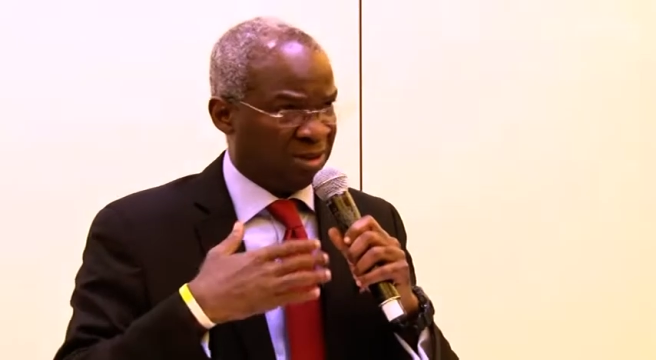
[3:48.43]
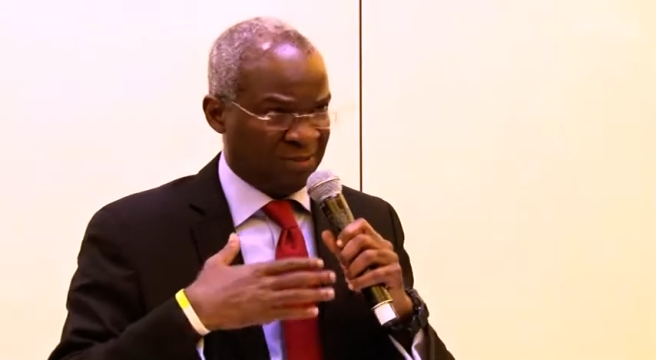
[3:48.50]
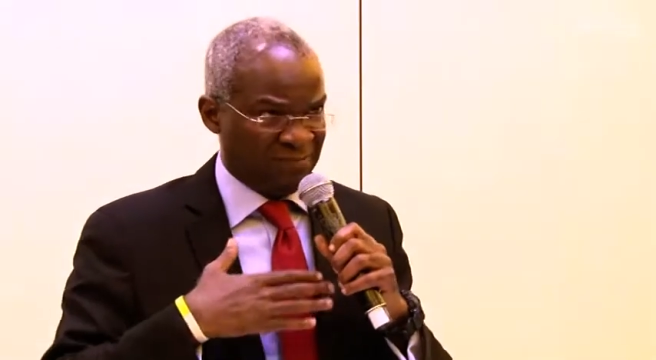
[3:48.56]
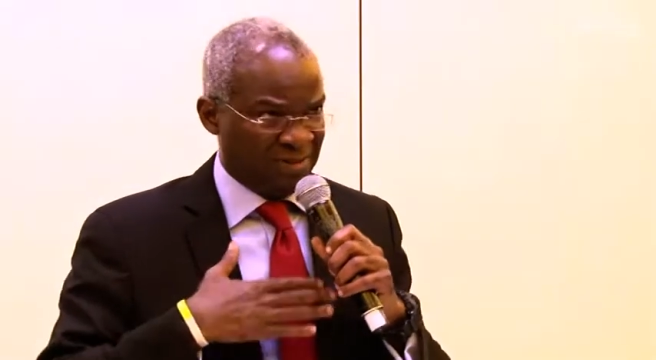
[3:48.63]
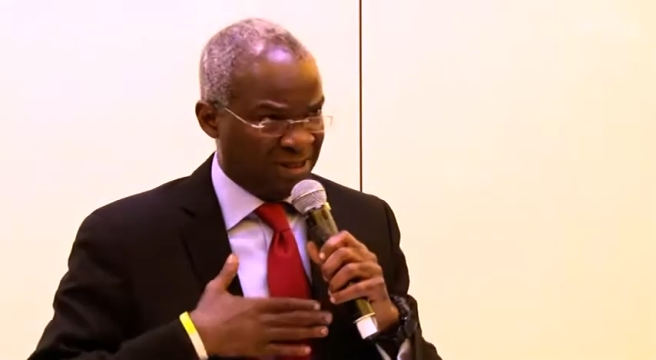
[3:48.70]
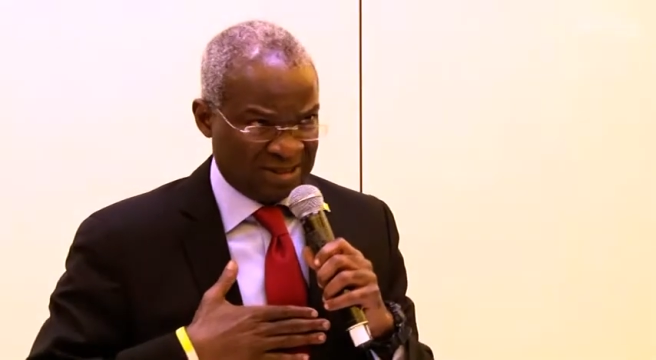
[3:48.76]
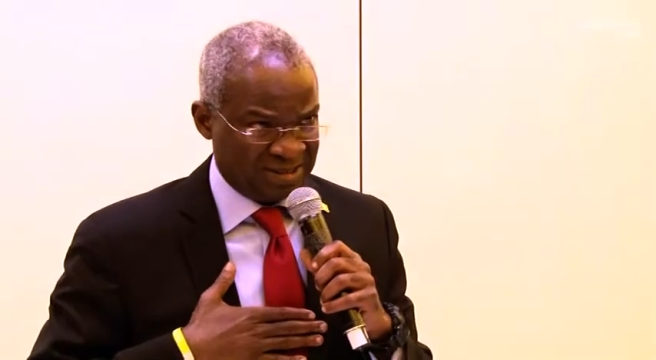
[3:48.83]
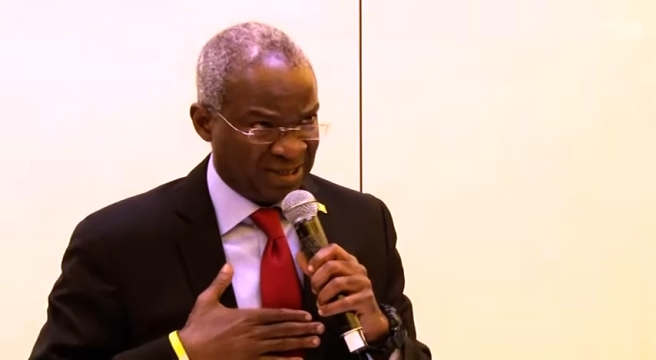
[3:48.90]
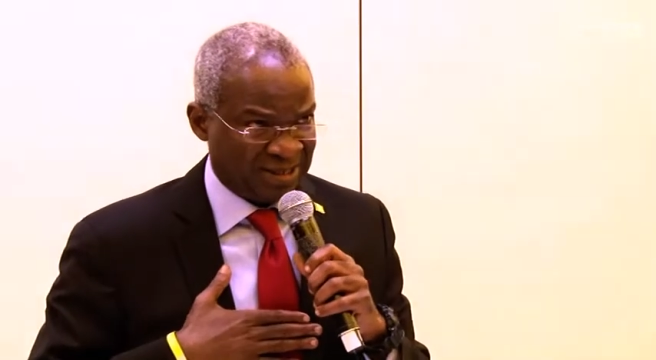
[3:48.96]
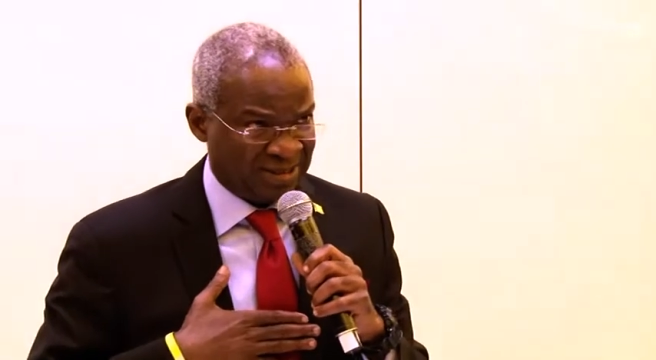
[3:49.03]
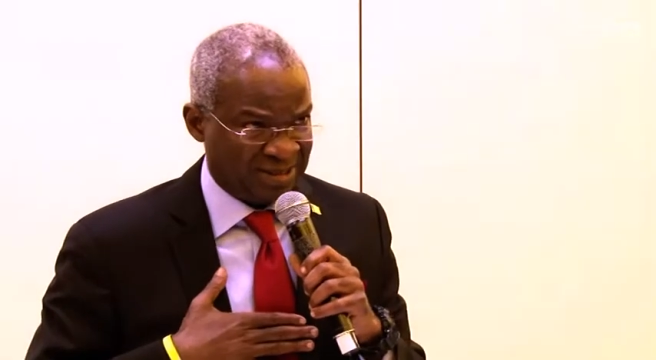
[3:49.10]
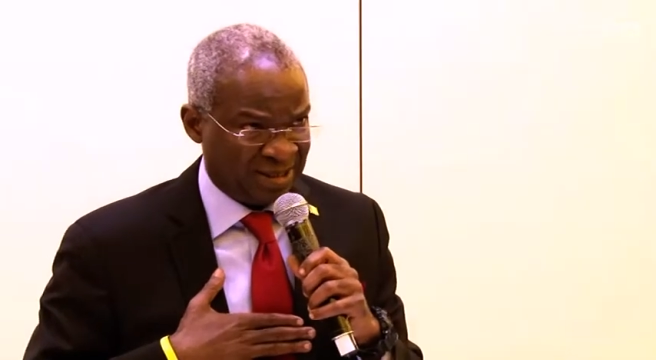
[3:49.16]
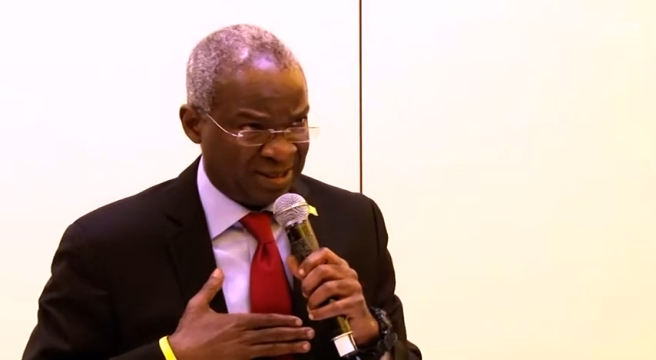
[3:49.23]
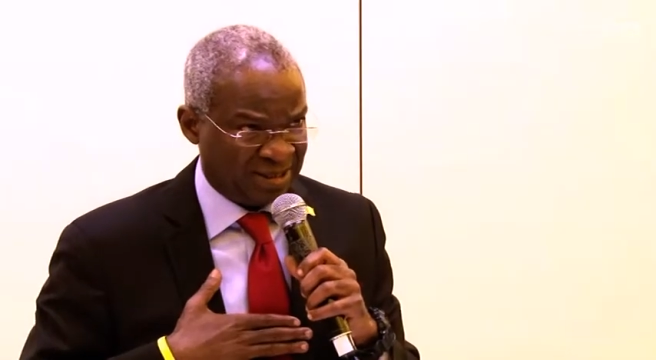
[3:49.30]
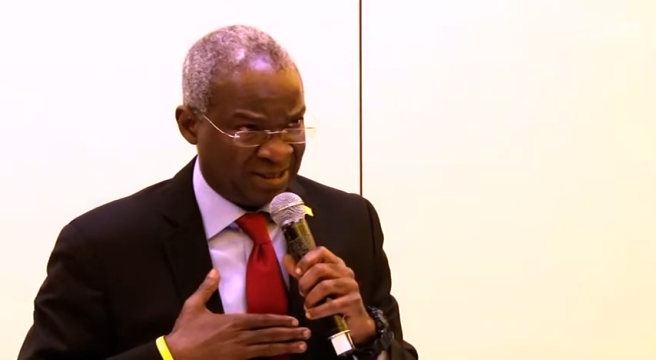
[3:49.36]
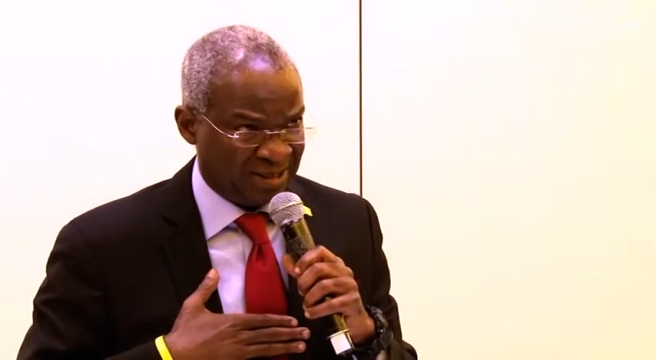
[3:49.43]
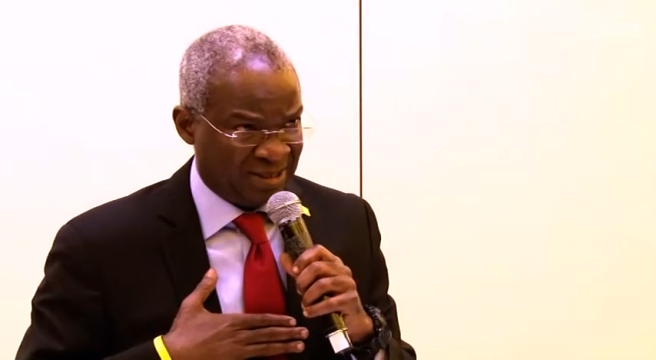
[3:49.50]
the minister said.